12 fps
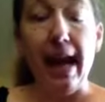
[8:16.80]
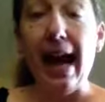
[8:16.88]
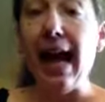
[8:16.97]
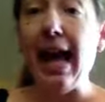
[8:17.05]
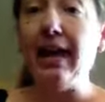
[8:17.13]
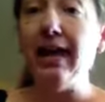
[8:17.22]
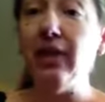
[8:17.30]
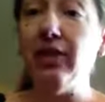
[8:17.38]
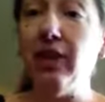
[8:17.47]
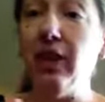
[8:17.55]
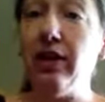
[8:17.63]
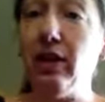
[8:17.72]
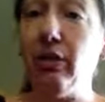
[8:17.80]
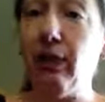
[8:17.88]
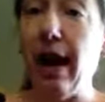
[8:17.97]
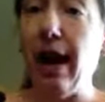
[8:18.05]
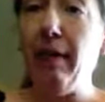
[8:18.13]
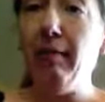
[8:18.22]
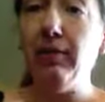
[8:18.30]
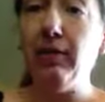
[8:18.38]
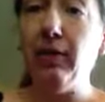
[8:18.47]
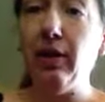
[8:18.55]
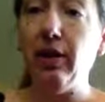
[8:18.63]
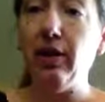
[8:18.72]
And they're starting to grab,
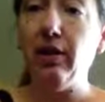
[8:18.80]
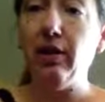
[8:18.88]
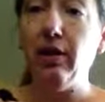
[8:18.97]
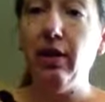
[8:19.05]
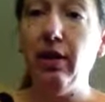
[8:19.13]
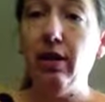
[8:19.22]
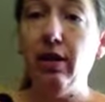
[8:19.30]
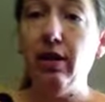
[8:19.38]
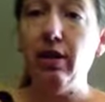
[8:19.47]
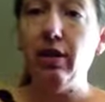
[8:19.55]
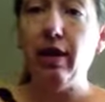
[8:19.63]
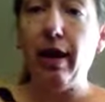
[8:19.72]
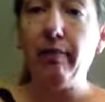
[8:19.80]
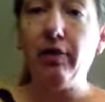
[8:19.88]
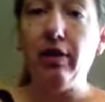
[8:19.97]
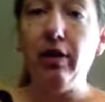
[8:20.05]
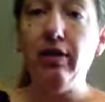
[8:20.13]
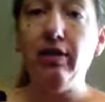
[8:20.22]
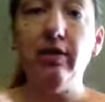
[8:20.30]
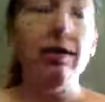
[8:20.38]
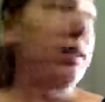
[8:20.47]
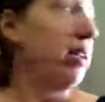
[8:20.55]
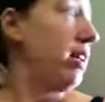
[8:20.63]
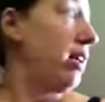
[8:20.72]
so they'll grab
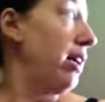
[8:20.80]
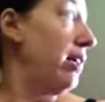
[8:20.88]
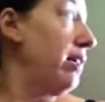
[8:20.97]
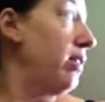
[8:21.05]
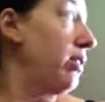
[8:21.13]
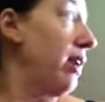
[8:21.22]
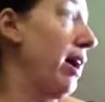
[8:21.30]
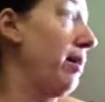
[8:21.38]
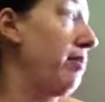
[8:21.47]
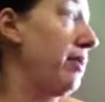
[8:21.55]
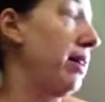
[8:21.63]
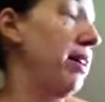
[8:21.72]
shirts, and they'll grab